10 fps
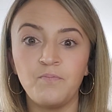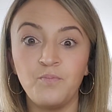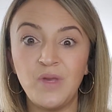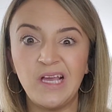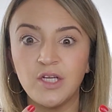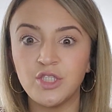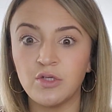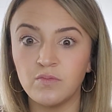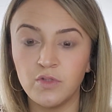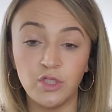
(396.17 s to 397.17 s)
because
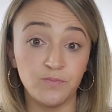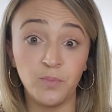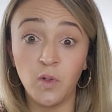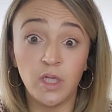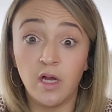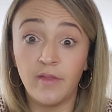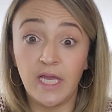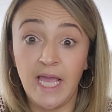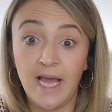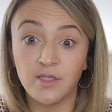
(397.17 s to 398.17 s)
you're pulling all
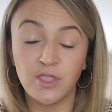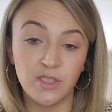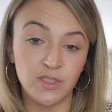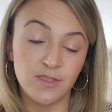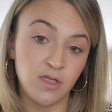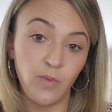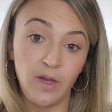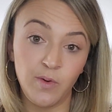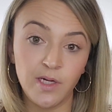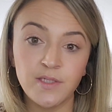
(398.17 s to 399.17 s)
that cash. It's just the way
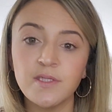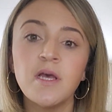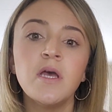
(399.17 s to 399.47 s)
it works.